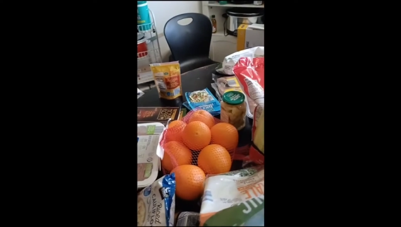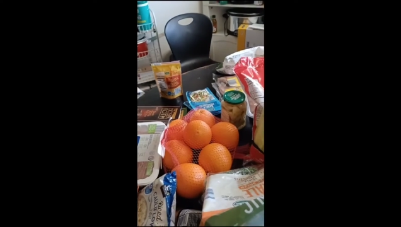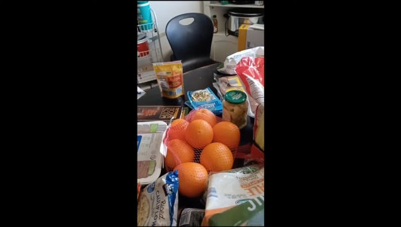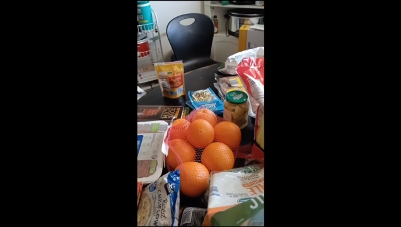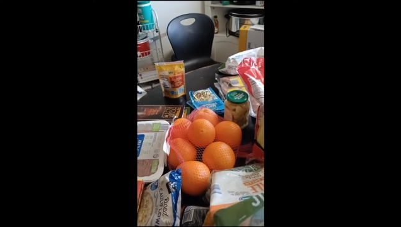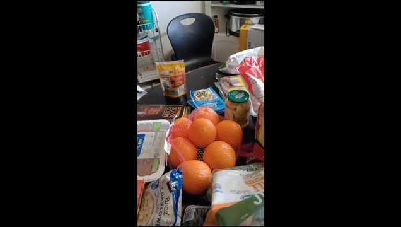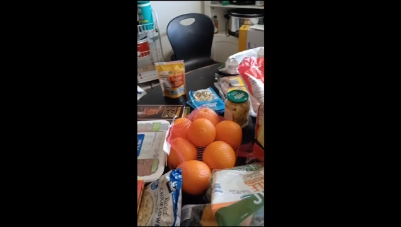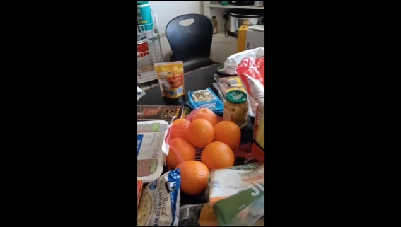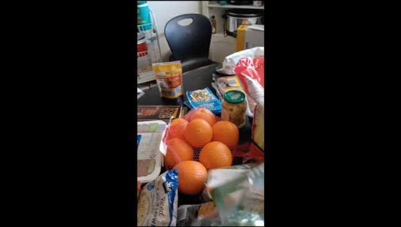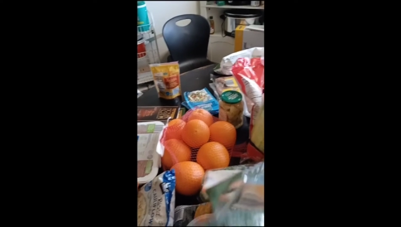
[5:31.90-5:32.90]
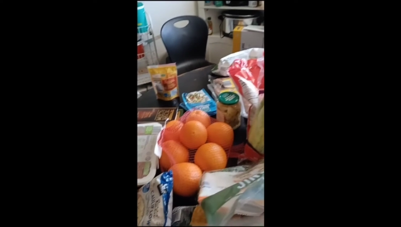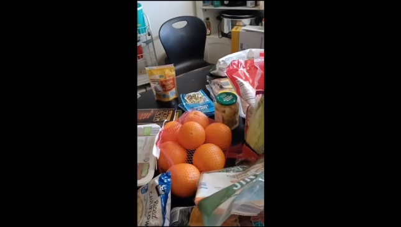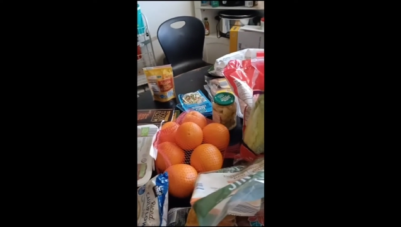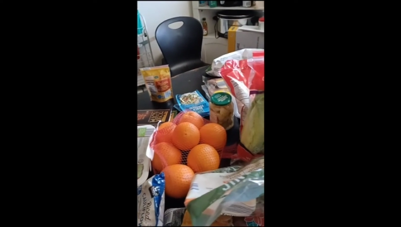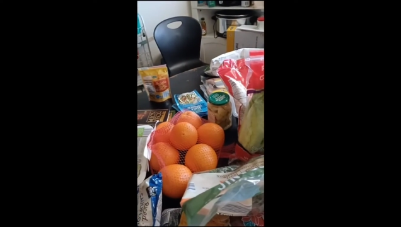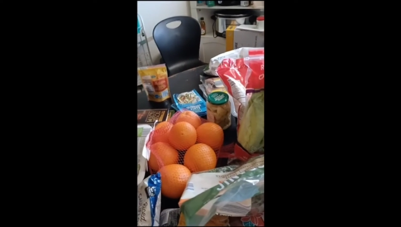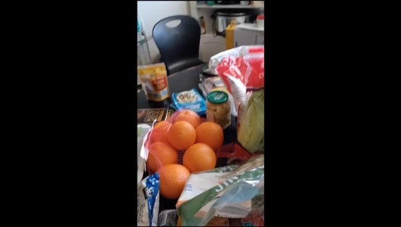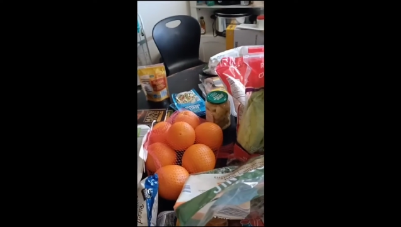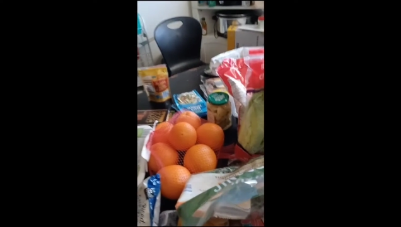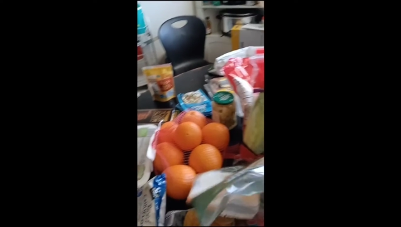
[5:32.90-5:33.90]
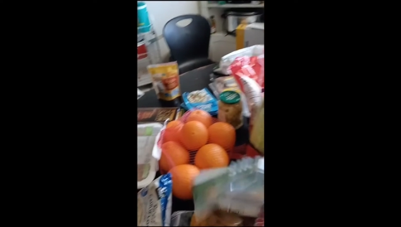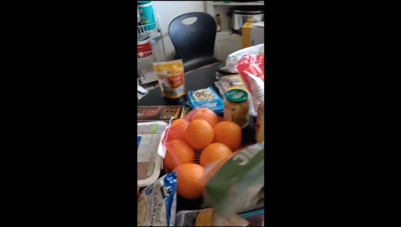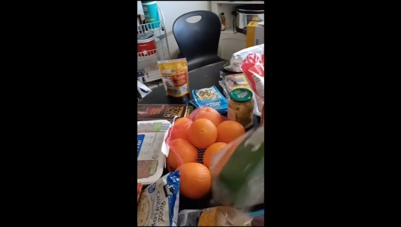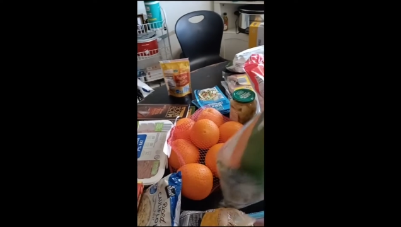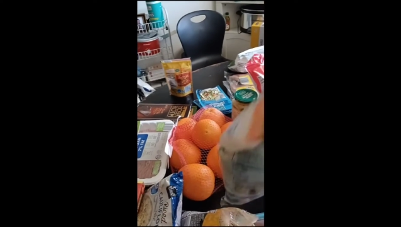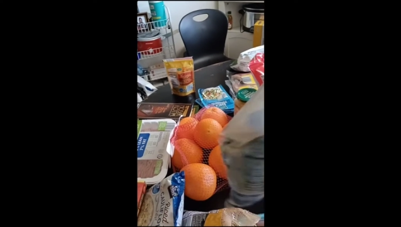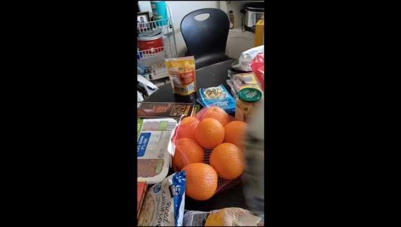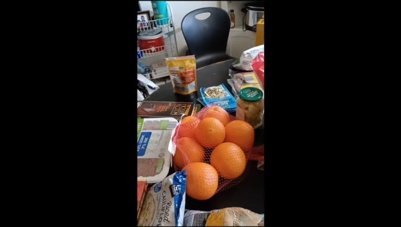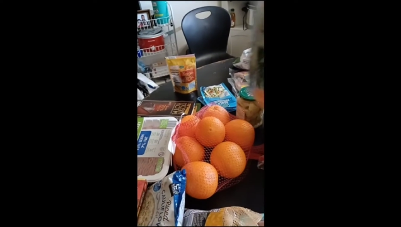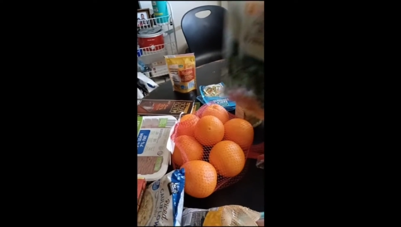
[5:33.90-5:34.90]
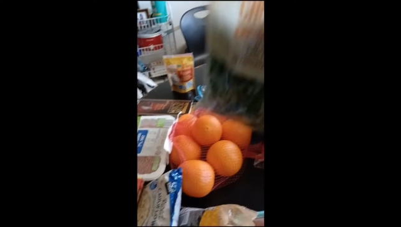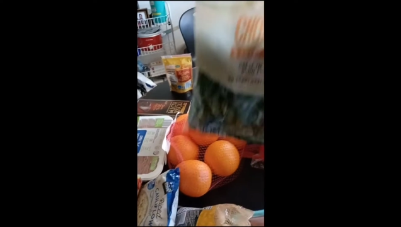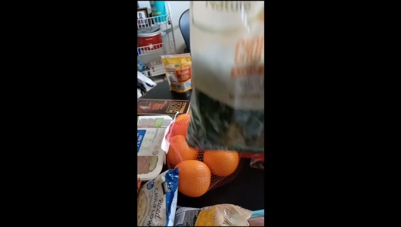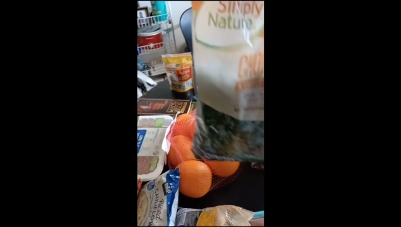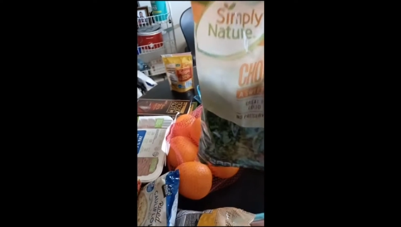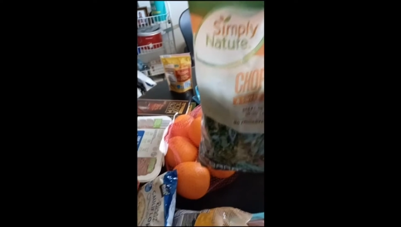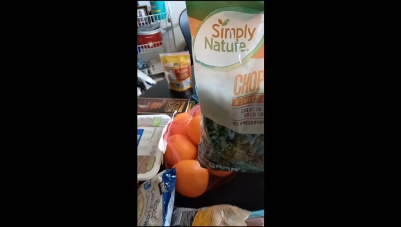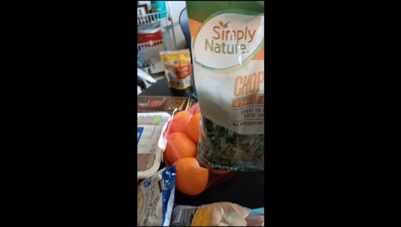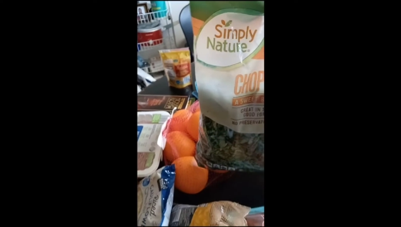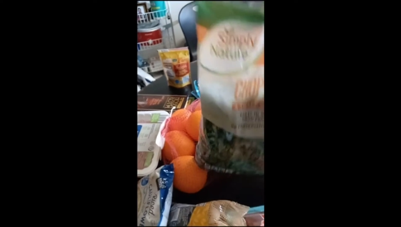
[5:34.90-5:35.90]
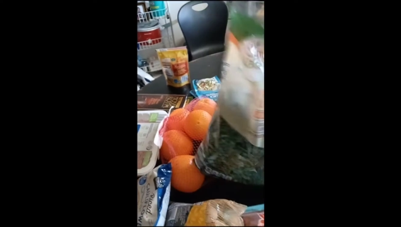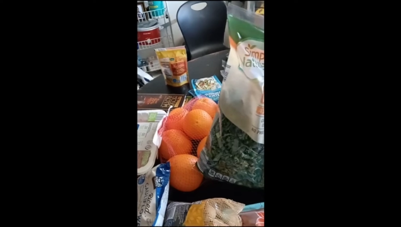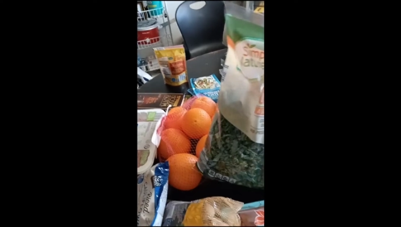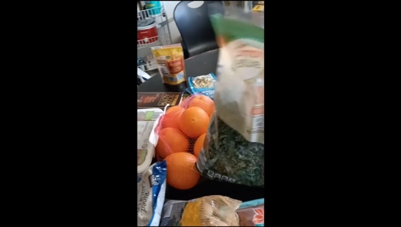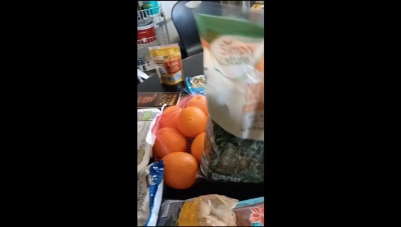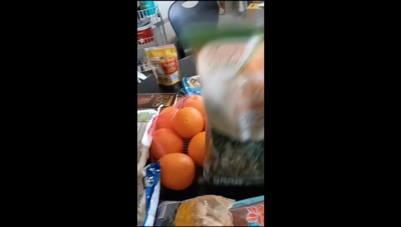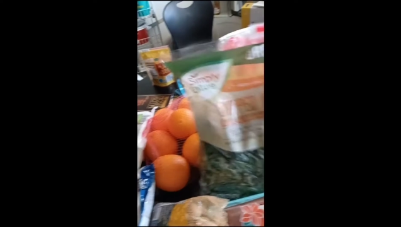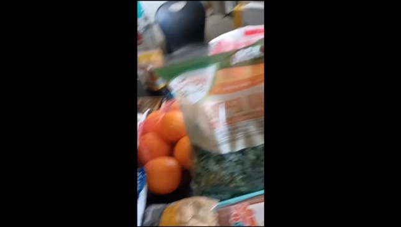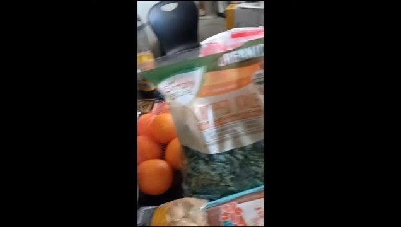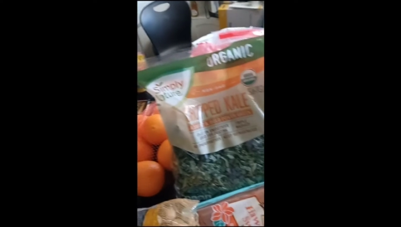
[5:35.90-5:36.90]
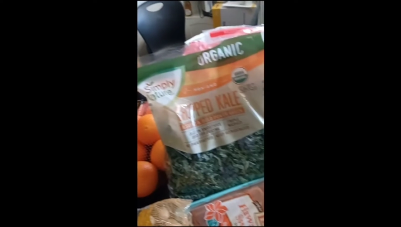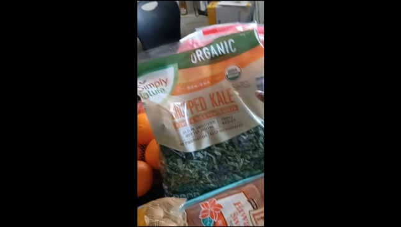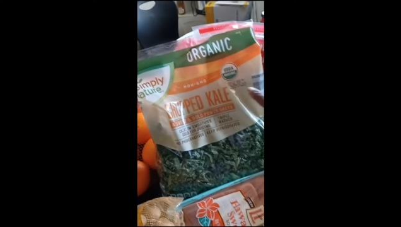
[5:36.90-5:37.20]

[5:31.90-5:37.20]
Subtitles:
No face is visible, so there are no lips to read.